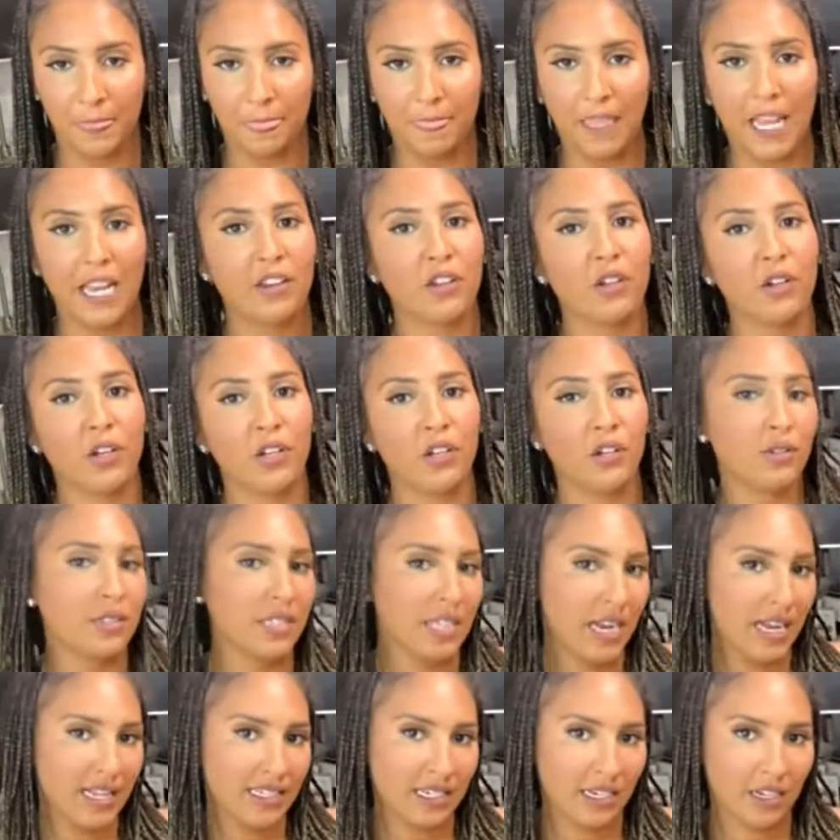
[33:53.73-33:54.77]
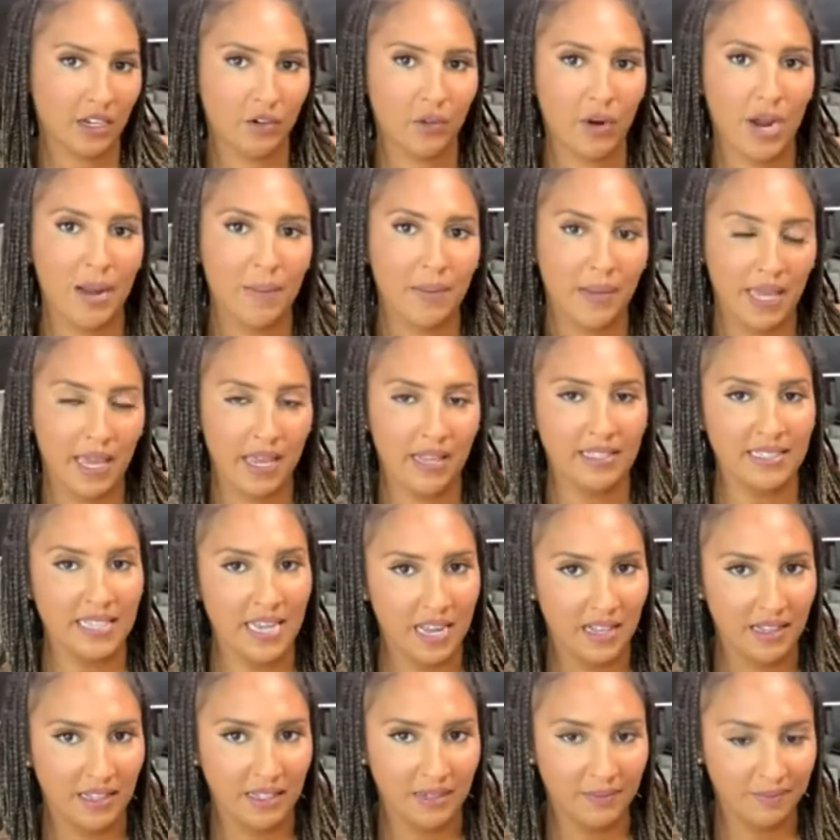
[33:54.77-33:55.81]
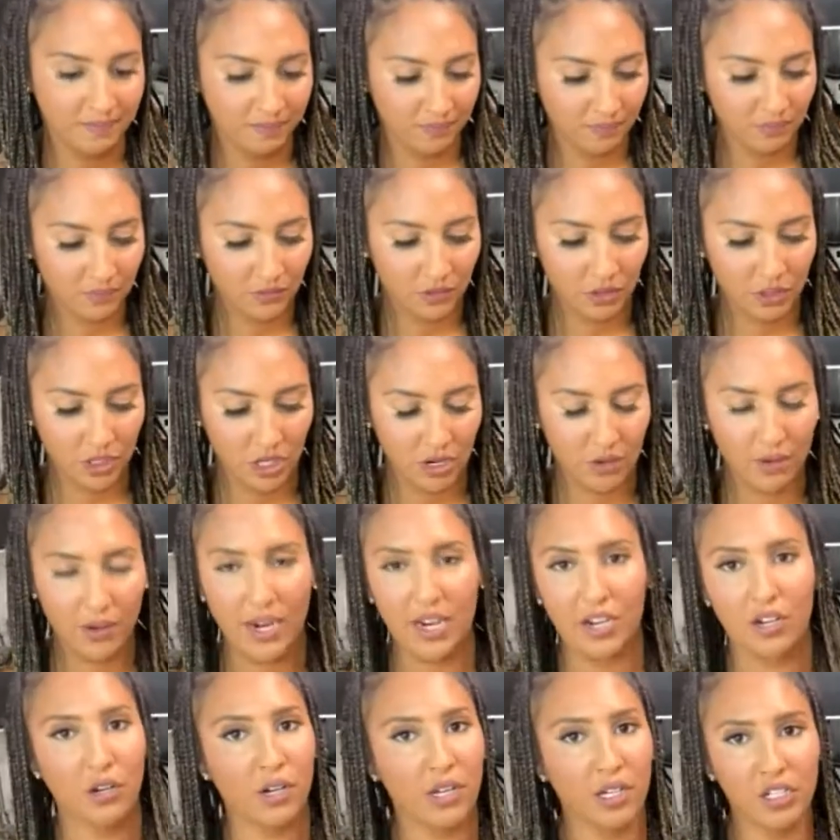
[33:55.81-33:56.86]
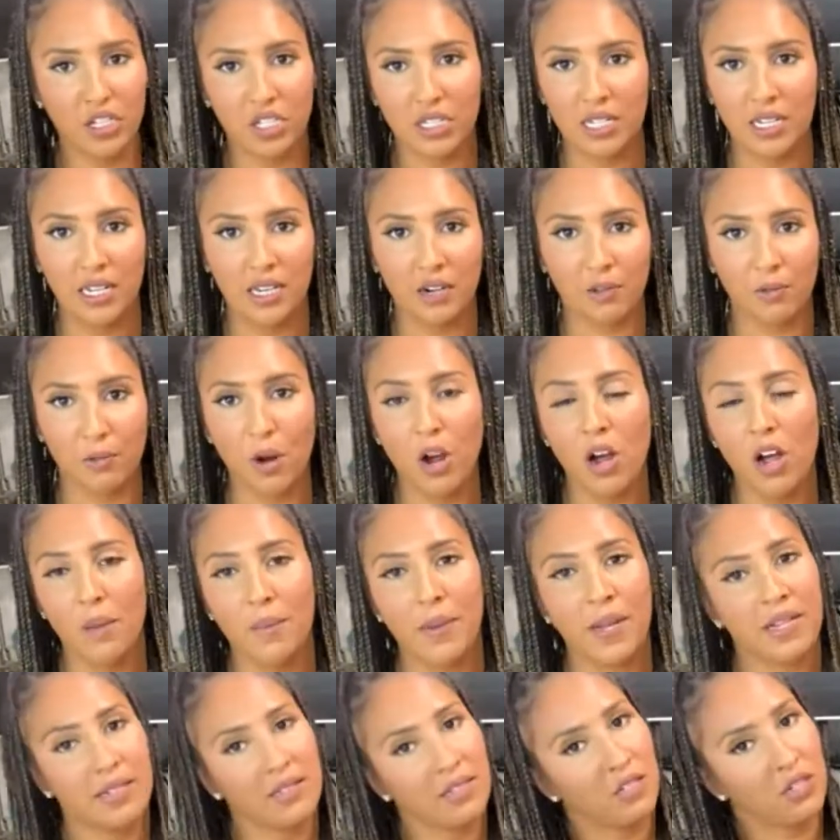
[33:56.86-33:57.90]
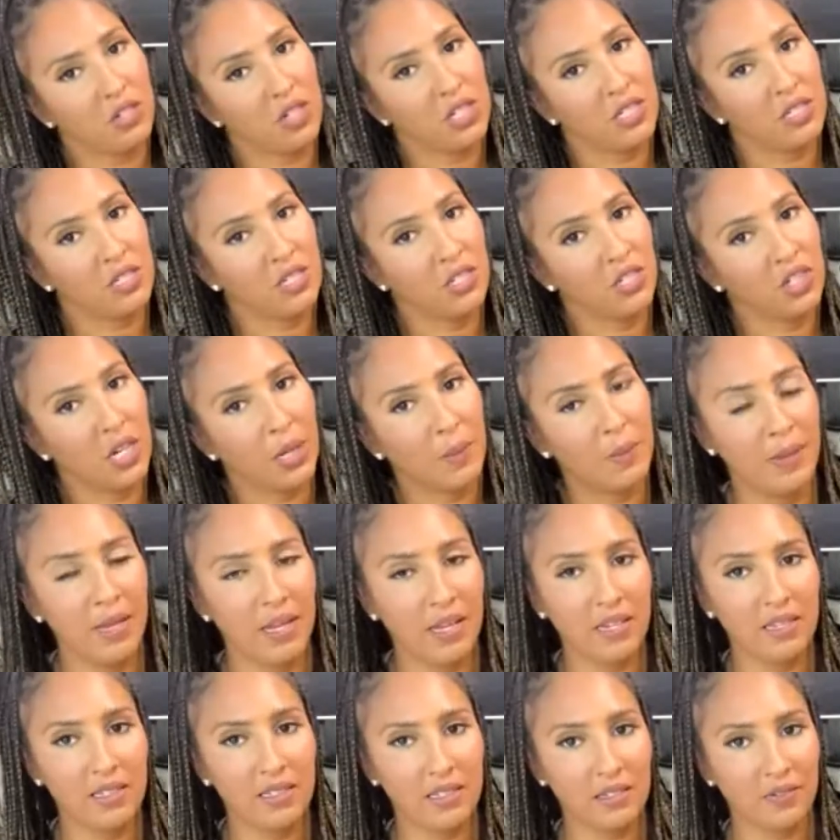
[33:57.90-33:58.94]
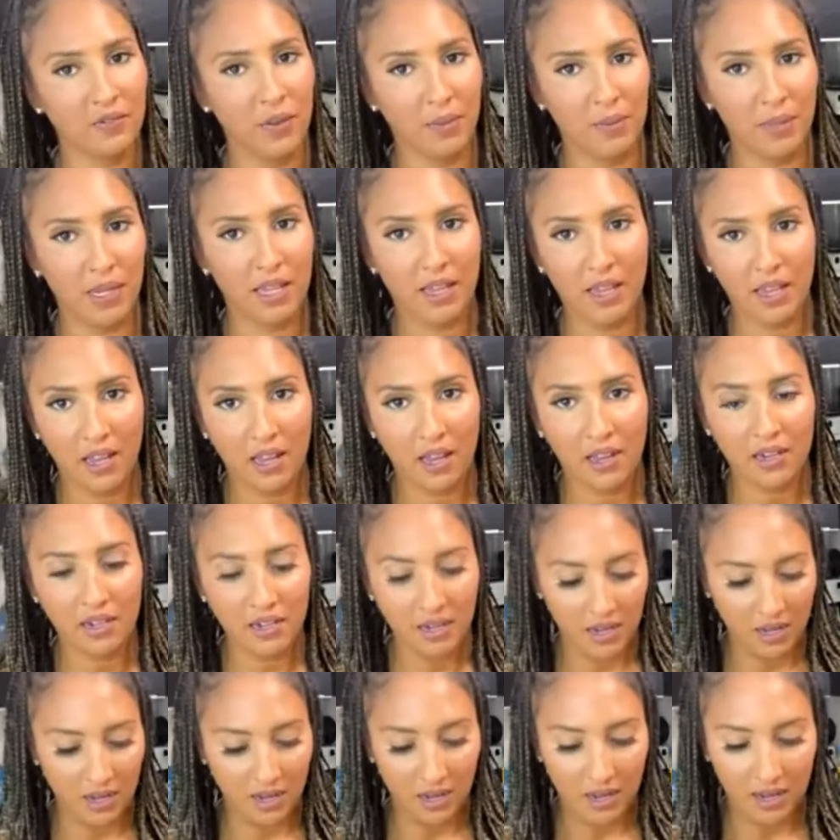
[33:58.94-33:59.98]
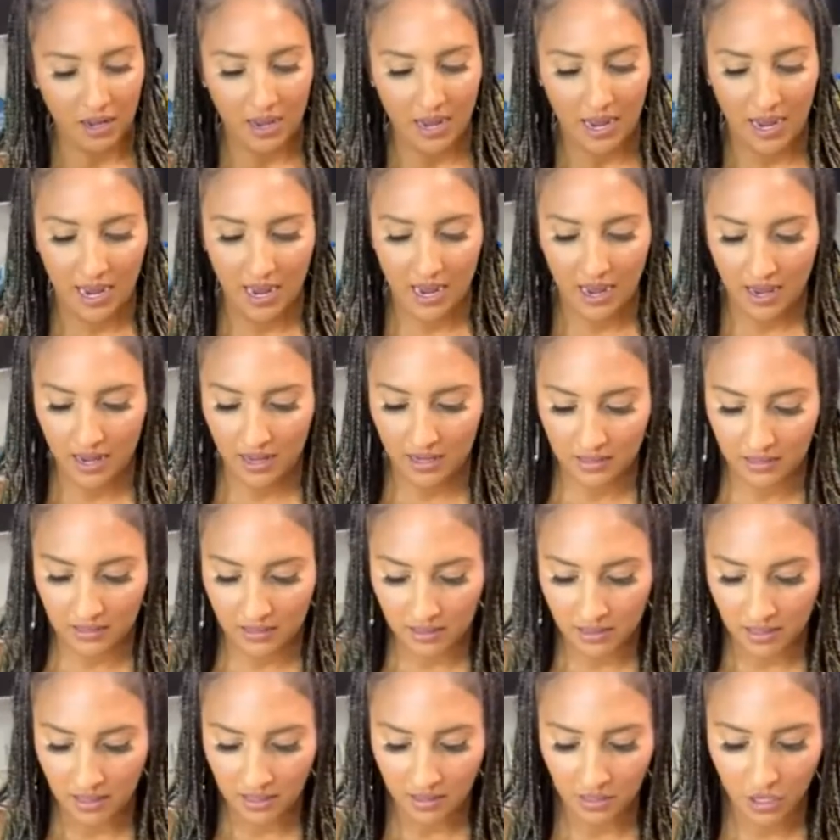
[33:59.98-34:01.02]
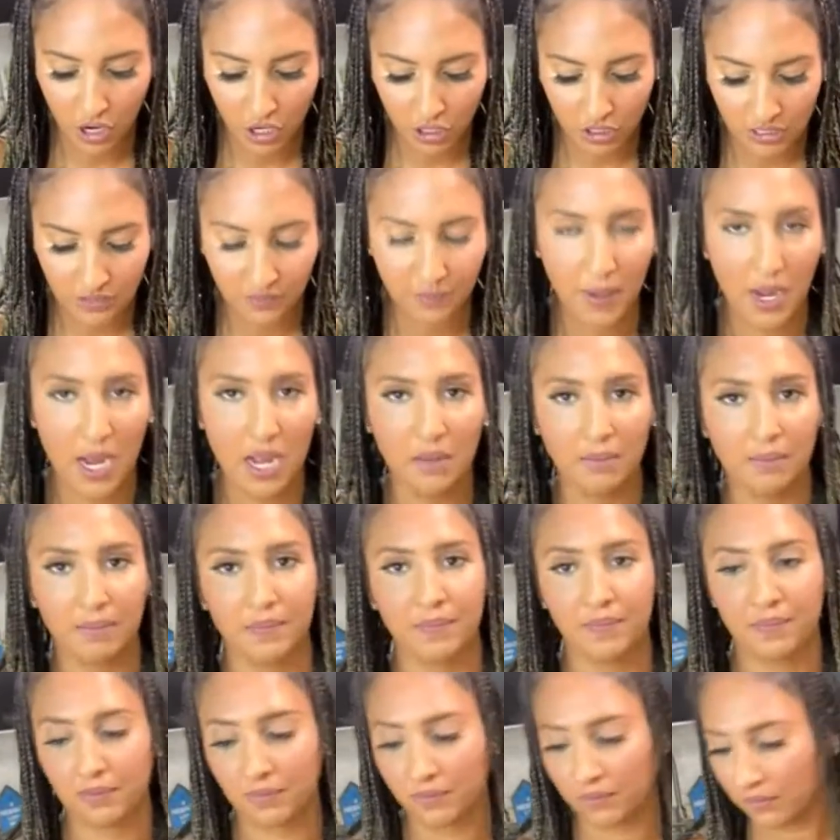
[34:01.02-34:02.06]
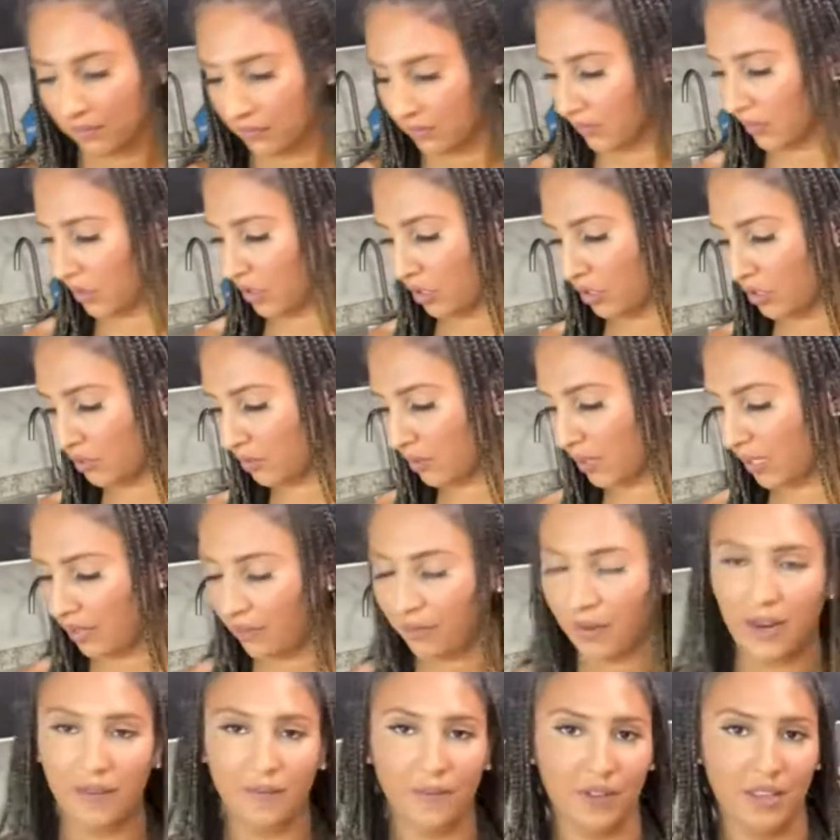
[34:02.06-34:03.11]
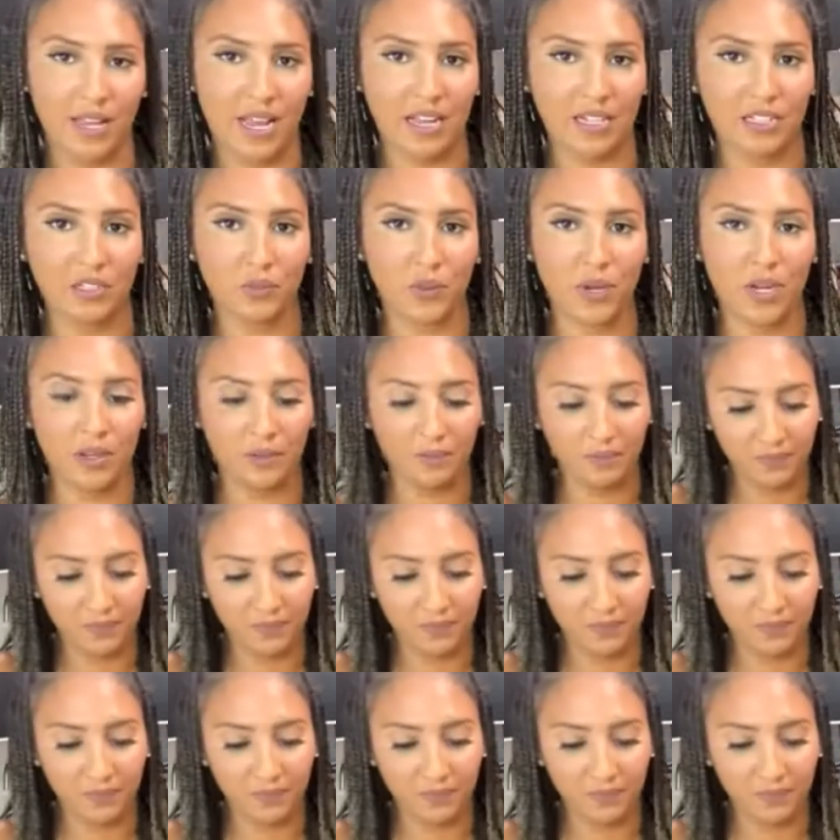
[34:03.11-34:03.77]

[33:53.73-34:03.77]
And you can use it as like a crab cake salad. And you can just eat it raw because it's just the chickpeas from the can and the hearts of palm. So it's really great for that as well.